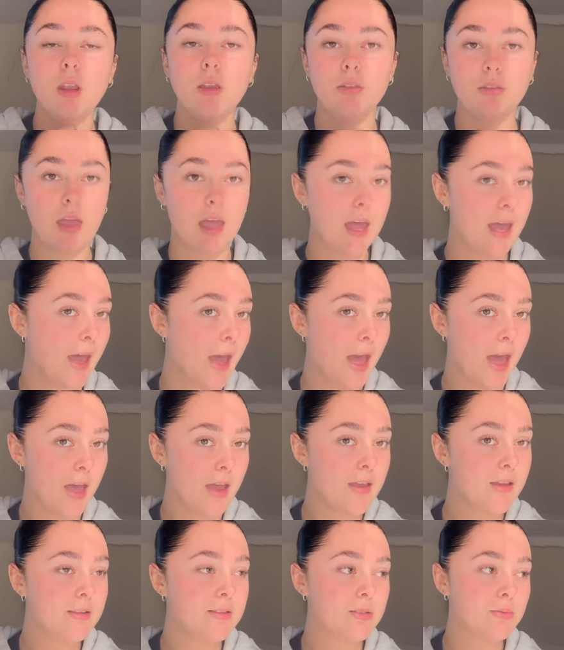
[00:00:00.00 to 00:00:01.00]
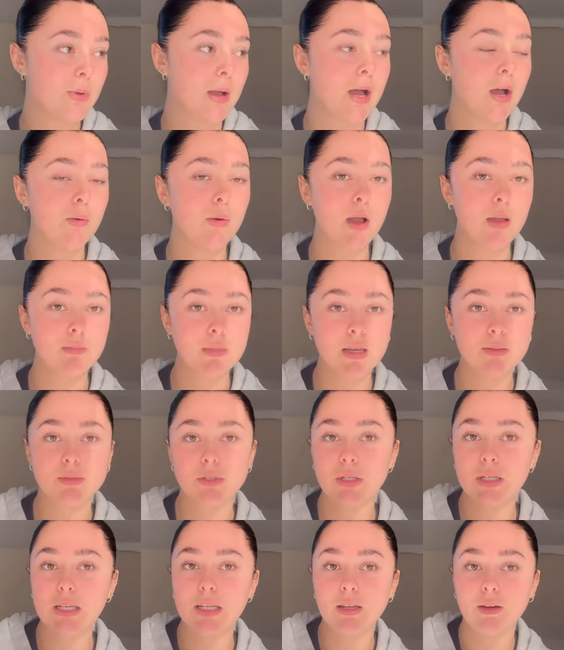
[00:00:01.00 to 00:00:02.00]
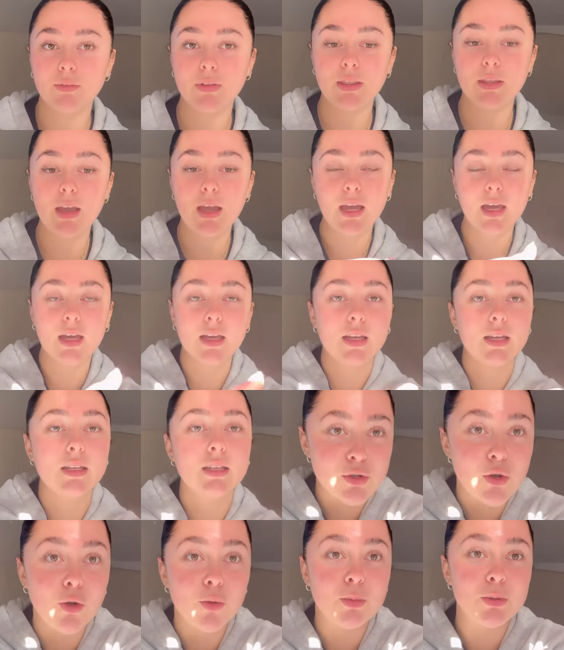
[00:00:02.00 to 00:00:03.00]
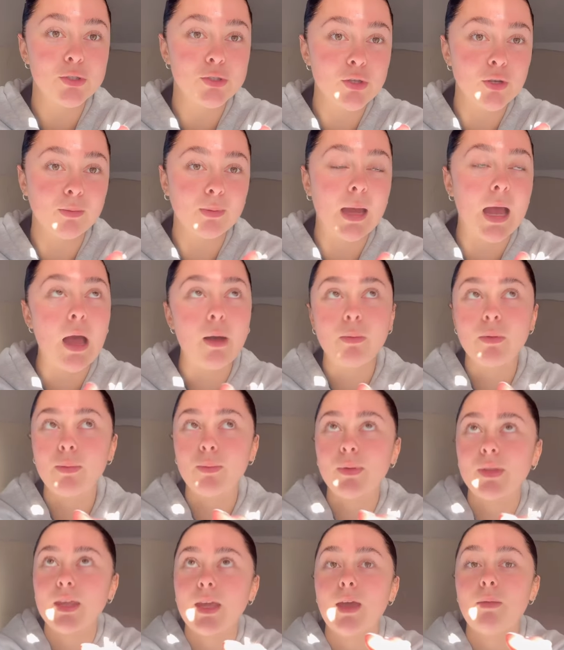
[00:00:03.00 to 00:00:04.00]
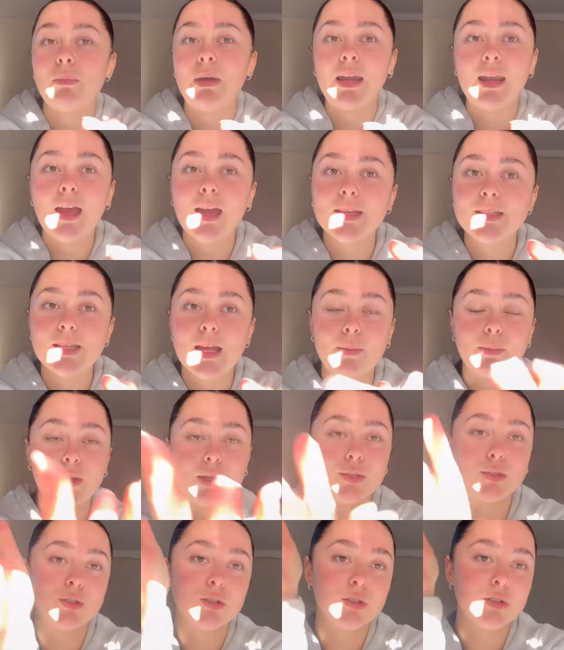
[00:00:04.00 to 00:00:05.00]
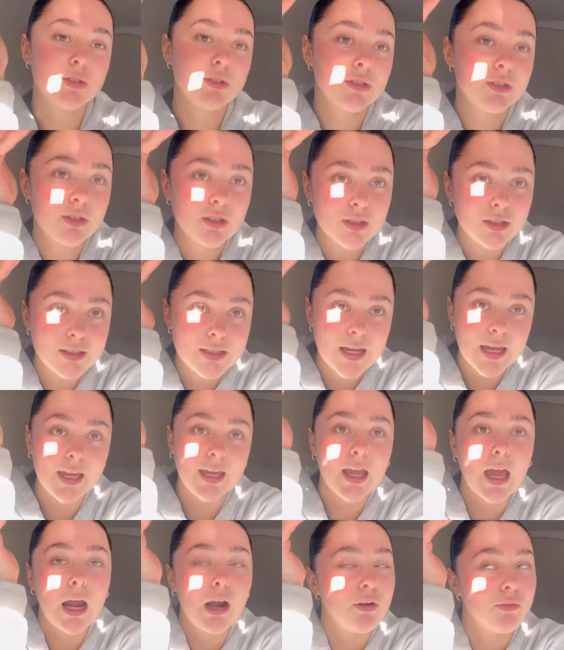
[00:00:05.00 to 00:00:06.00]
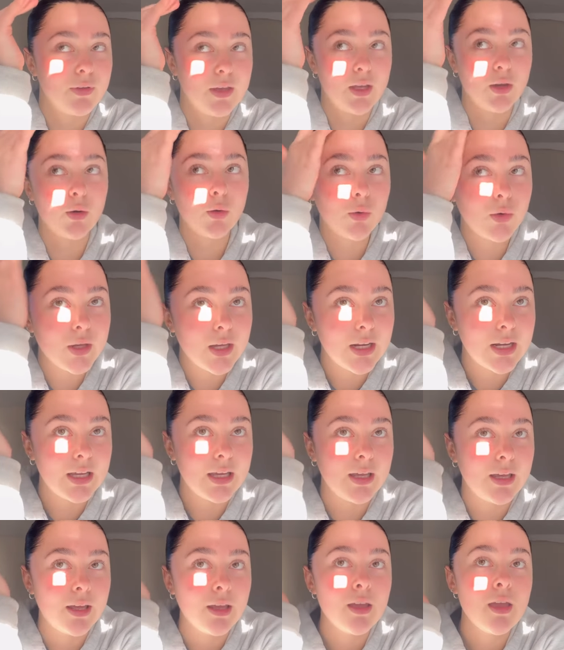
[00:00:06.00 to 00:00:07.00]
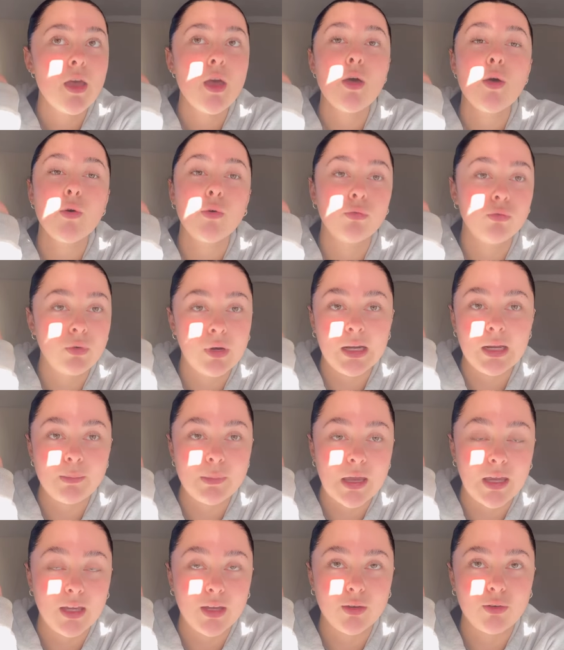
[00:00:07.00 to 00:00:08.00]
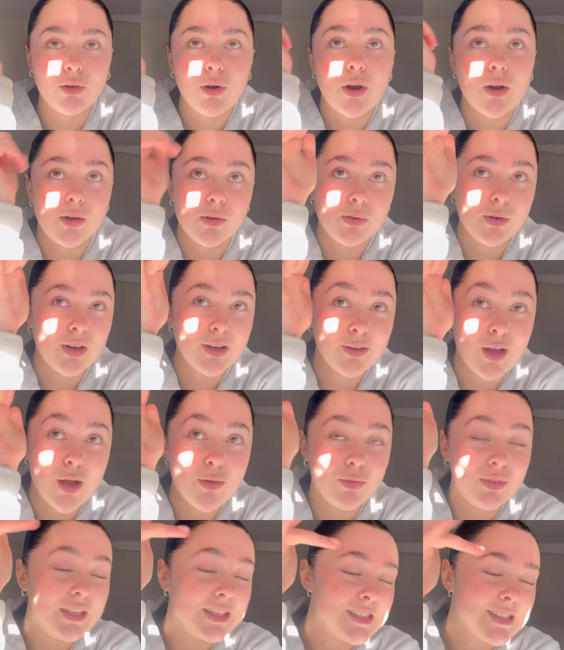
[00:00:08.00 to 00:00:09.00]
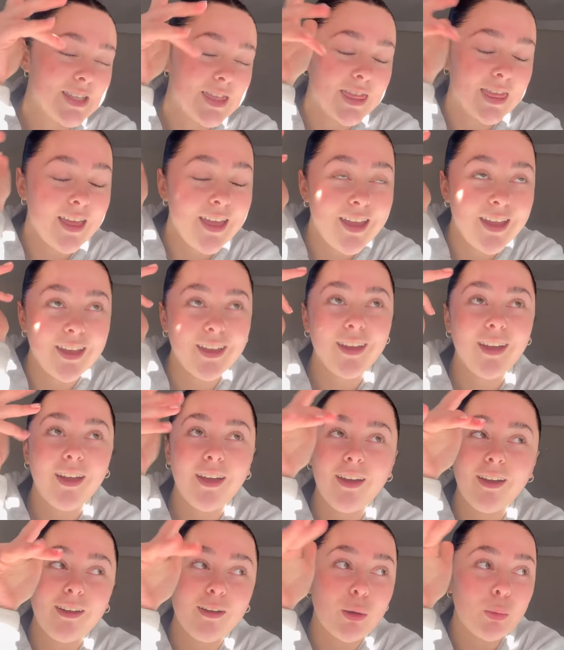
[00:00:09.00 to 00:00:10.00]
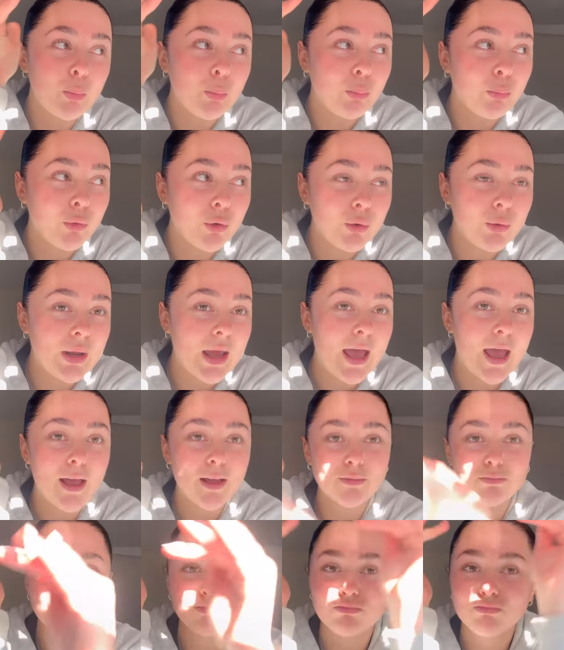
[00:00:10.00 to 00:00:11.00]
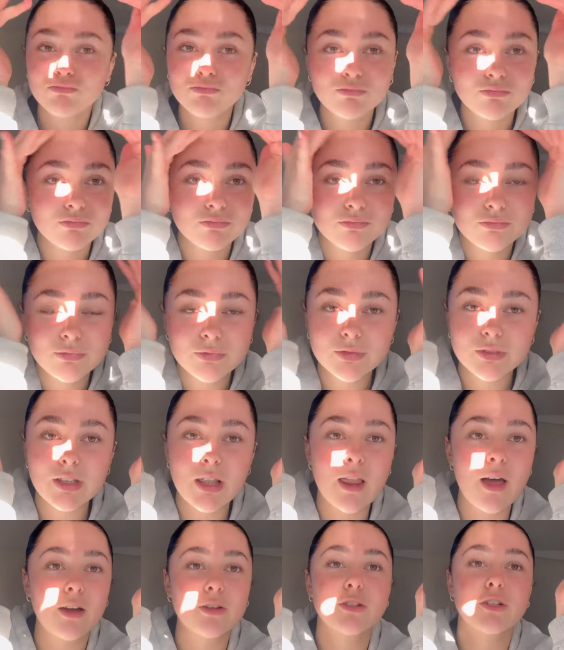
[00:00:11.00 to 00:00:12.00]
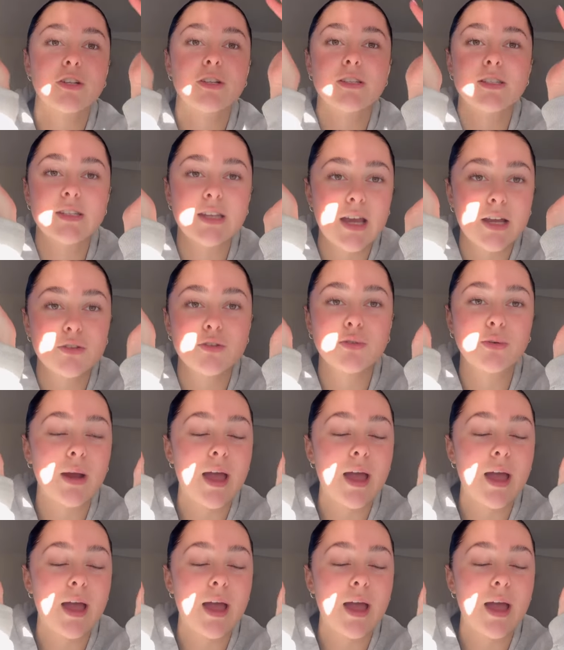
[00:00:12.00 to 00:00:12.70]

the hair as well. I'm absolutely loving the hair. Super, super happy with it. My next step is just to take care of it, oil it, really make it grow. I want this thick brunette luscious natural